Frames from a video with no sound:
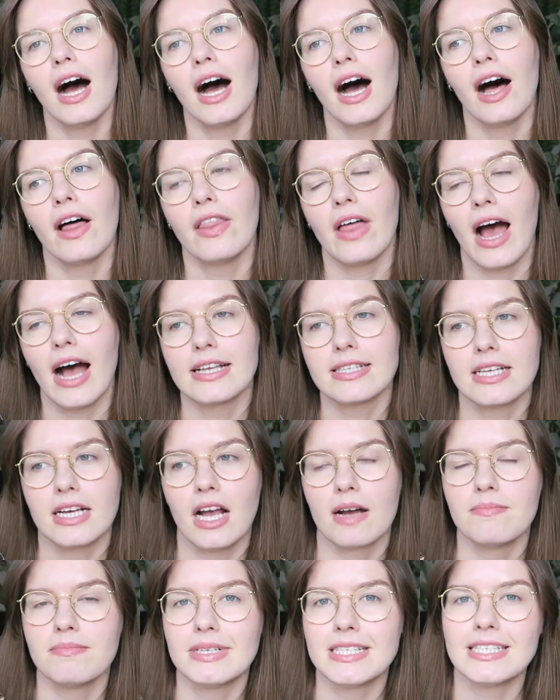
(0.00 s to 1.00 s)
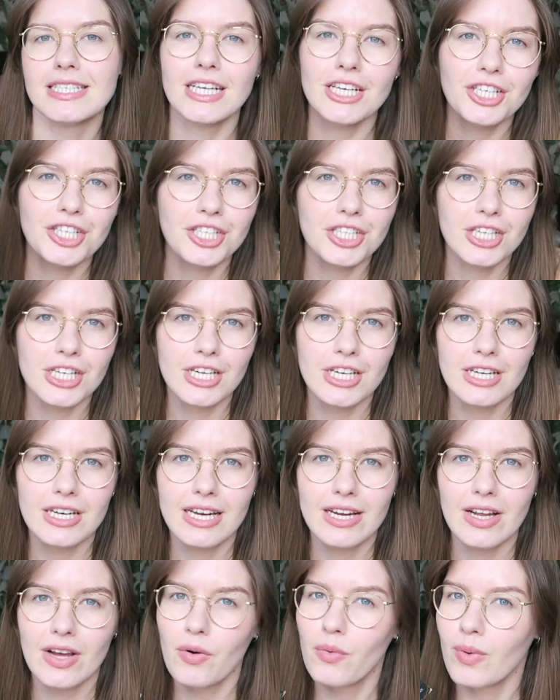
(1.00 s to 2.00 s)
uh, that has a
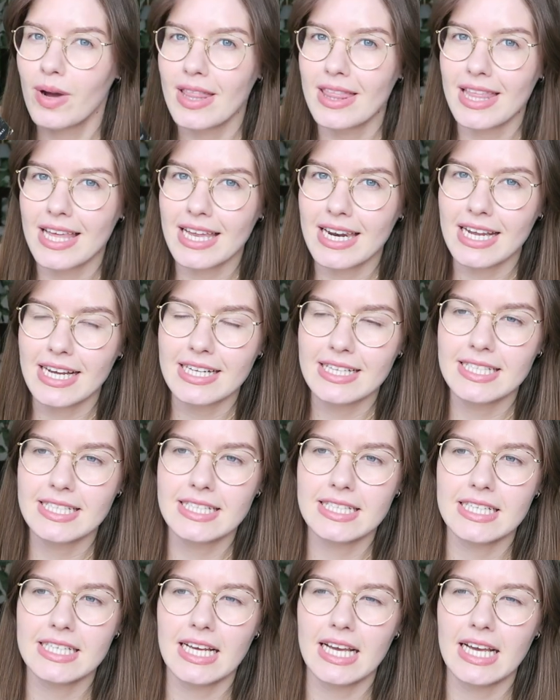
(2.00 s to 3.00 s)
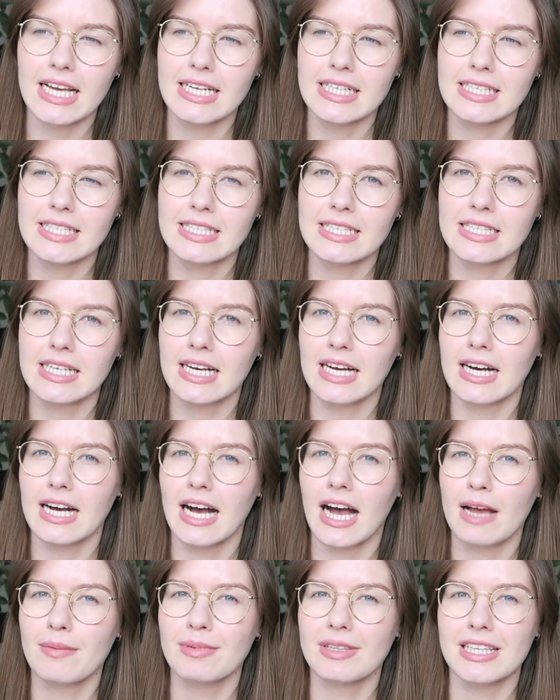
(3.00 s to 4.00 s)
competition within it. It's, uh,
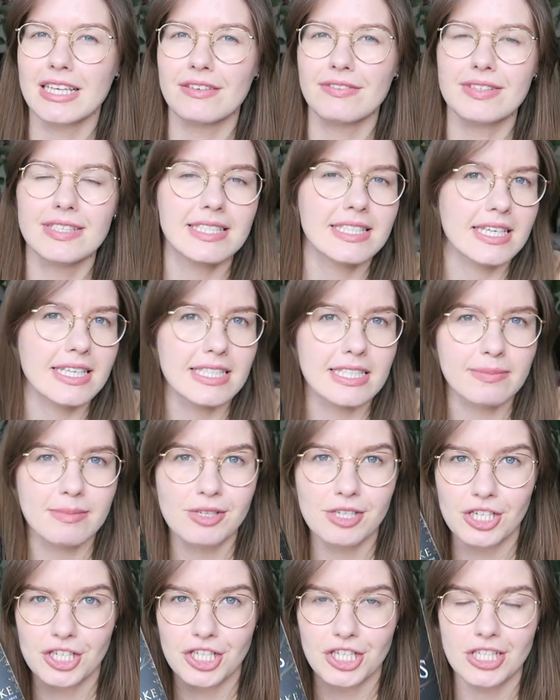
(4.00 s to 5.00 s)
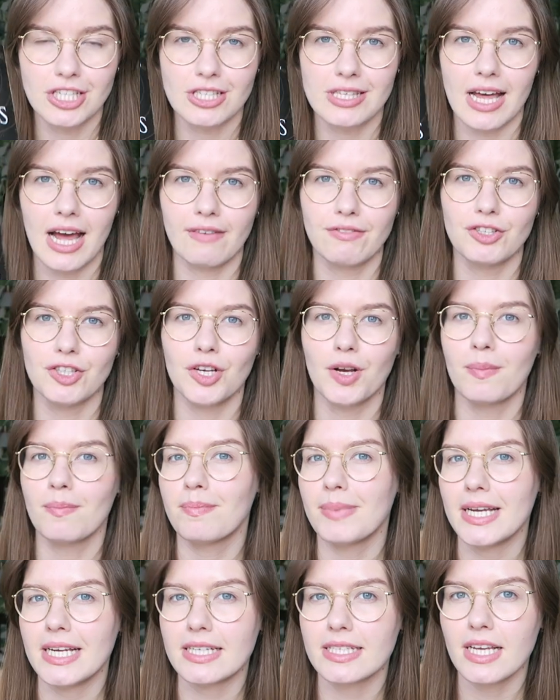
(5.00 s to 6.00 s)
I believe, six magicians that have to
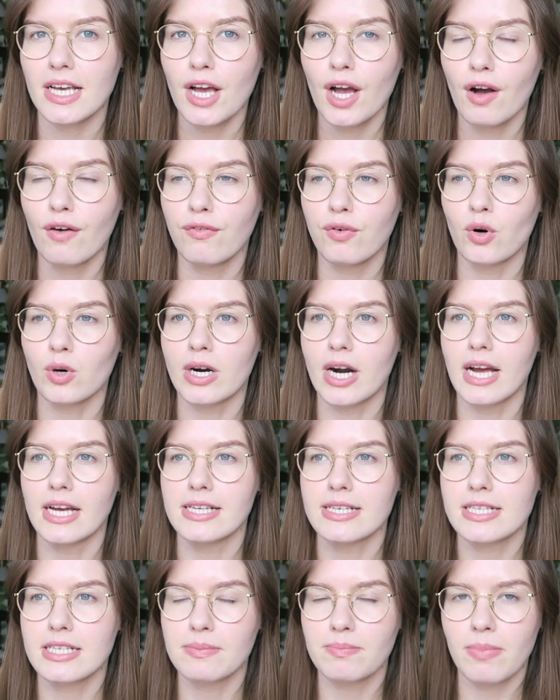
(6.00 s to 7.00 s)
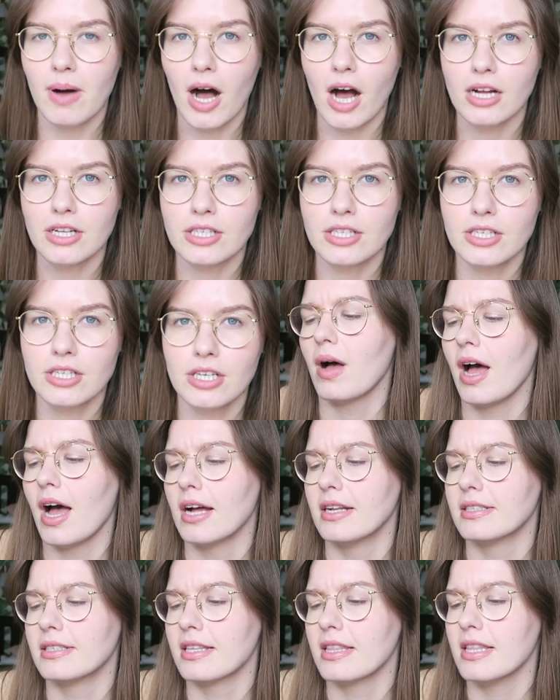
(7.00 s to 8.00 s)
compete for a spot
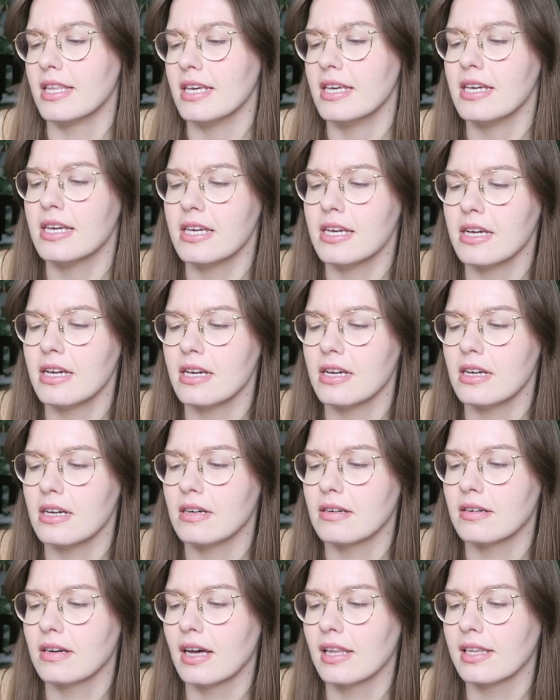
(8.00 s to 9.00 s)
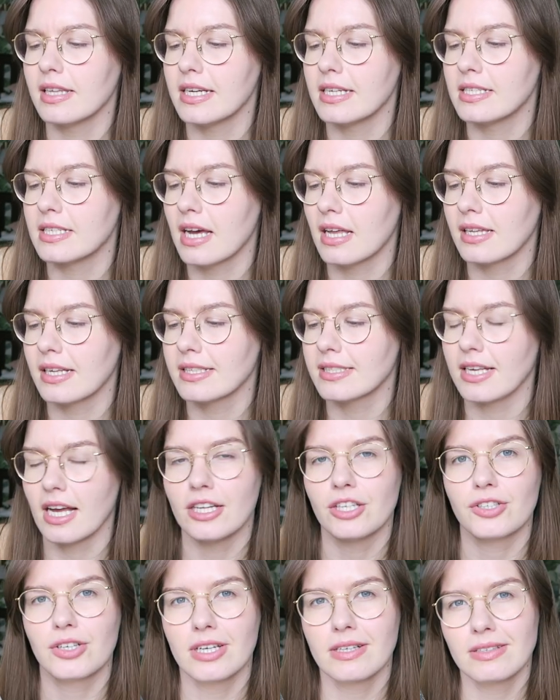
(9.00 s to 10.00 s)
at the elite
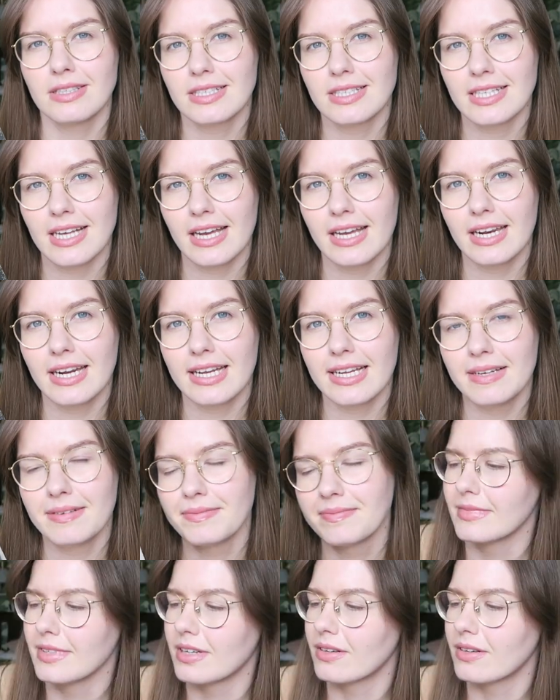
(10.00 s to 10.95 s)
Alexandrian society.